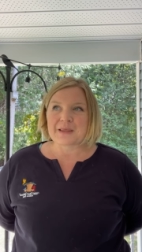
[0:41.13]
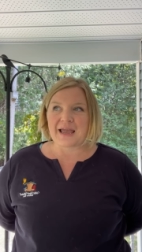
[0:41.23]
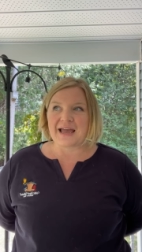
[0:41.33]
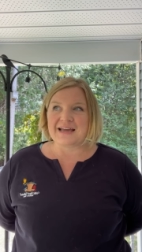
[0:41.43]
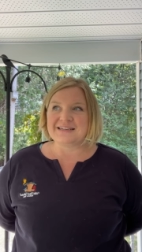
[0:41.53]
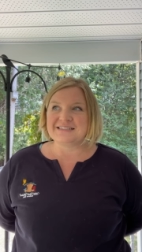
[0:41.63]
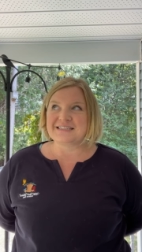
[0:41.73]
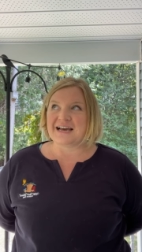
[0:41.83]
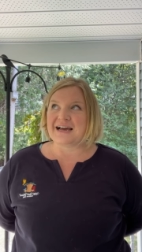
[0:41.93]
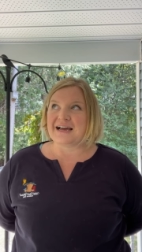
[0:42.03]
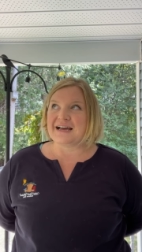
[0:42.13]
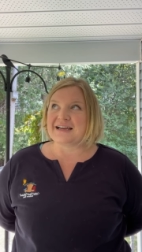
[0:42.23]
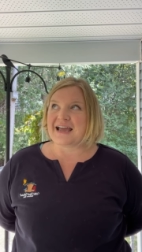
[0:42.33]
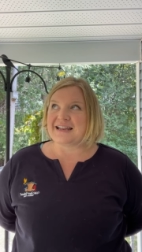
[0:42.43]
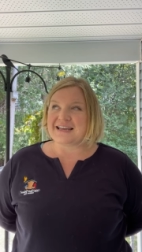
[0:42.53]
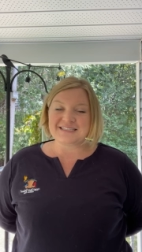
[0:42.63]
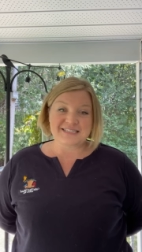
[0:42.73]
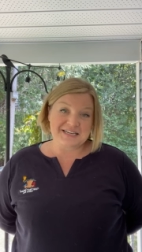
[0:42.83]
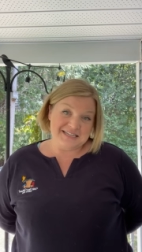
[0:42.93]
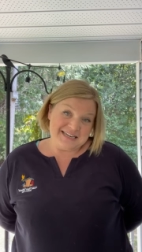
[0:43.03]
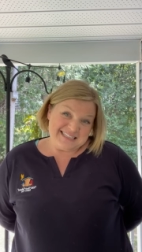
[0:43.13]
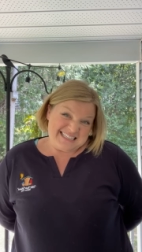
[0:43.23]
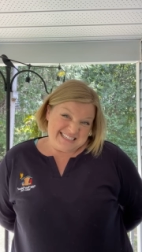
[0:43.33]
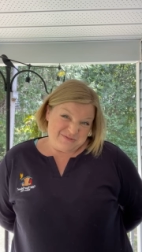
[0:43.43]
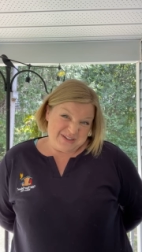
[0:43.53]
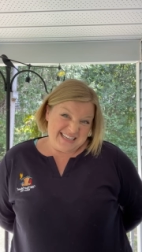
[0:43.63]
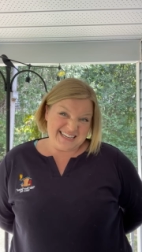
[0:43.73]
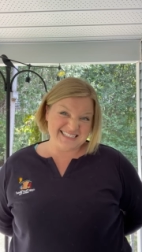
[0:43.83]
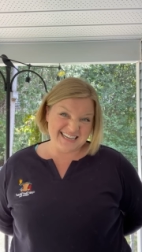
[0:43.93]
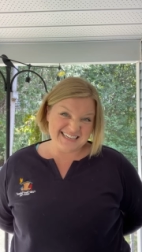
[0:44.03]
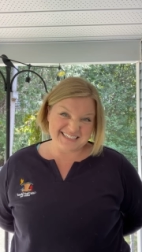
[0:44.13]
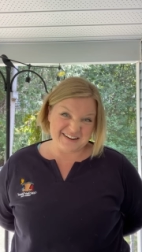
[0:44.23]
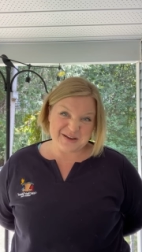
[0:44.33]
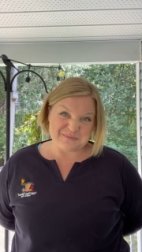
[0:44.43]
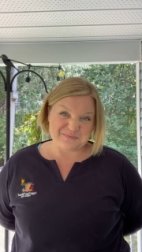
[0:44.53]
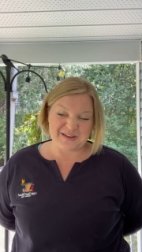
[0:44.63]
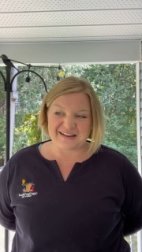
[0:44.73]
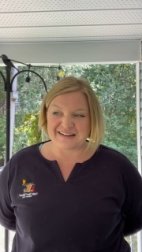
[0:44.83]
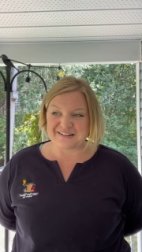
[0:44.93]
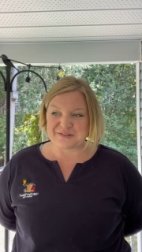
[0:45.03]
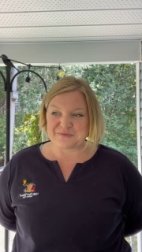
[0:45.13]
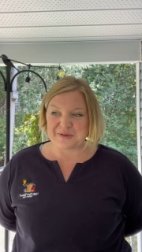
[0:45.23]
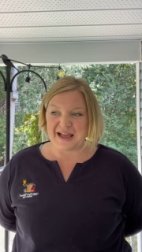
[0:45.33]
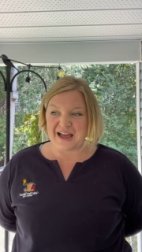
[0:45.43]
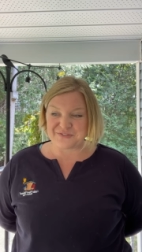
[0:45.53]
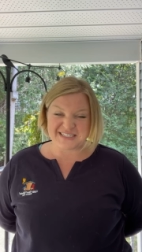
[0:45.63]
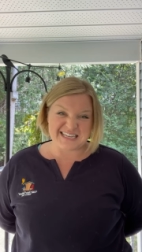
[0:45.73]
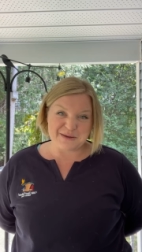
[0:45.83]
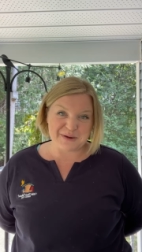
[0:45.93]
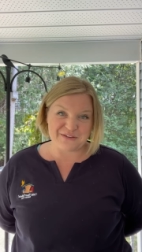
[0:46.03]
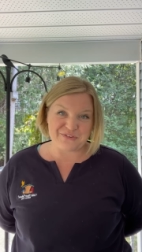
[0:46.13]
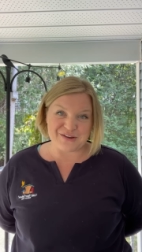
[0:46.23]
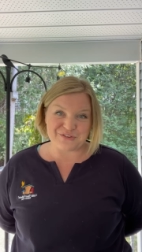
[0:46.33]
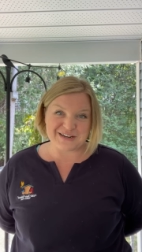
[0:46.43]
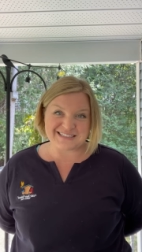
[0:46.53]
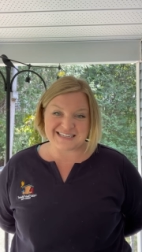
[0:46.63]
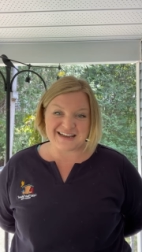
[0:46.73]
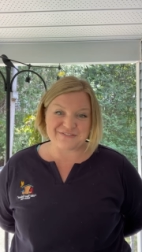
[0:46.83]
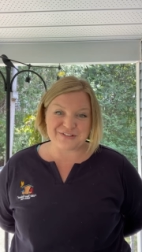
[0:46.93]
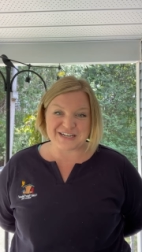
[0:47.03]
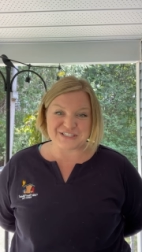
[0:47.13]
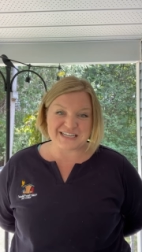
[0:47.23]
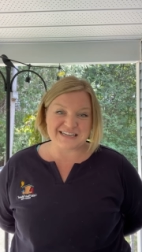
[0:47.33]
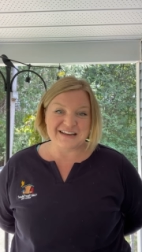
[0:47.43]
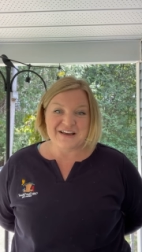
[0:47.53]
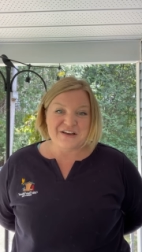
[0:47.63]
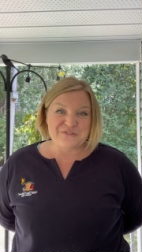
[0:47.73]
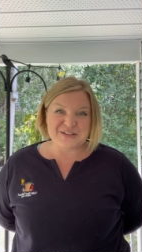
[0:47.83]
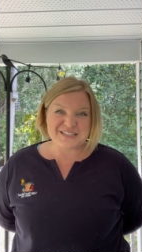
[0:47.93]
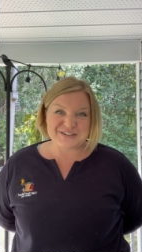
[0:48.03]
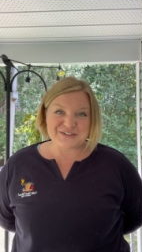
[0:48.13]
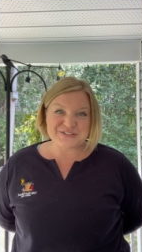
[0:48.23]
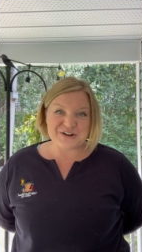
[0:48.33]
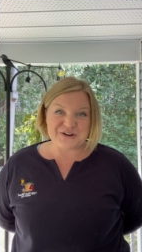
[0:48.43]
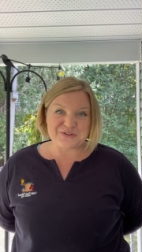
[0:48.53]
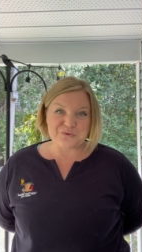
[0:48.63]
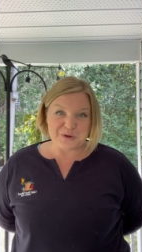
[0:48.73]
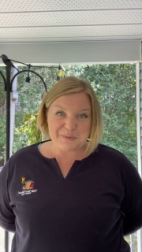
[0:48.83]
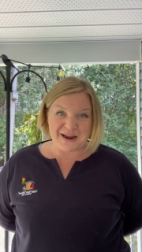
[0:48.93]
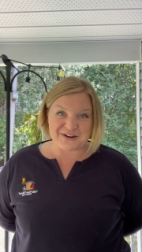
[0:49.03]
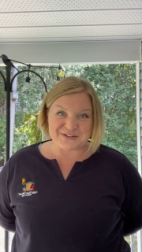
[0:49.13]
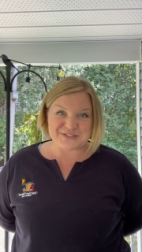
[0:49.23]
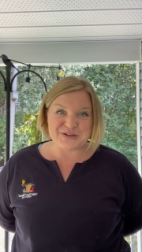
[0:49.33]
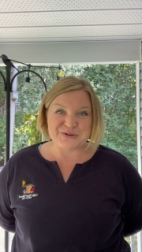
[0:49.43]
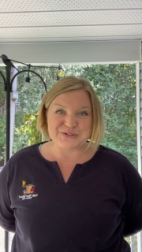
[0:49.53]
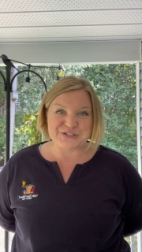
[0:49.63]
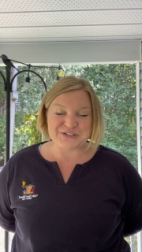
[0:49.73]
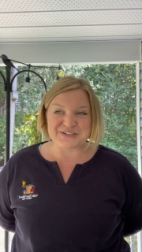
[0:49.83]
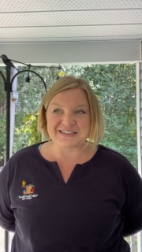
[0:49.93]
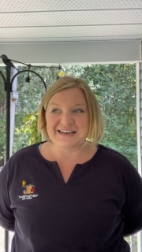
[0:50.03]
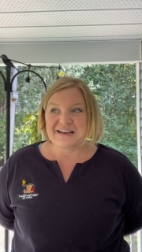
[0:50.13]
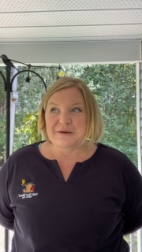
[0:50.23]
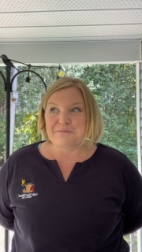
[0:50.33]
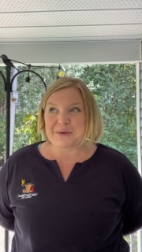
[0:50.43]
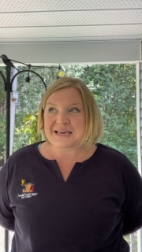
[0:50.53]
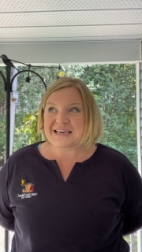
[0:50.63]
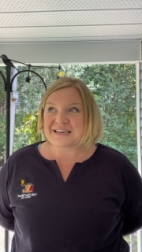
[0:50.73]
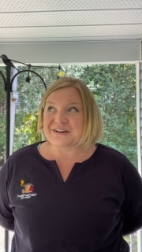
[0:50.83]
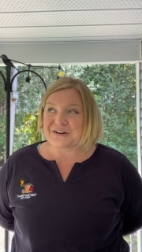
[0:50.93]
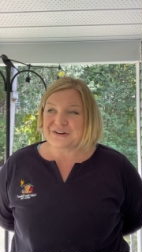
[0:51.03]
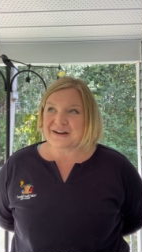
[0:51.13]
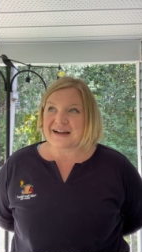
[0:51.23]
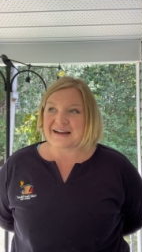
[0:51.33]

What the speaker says: And it's a really exciting time. I have to say my favorite fledgling visitors are the woodpeckers, who should be here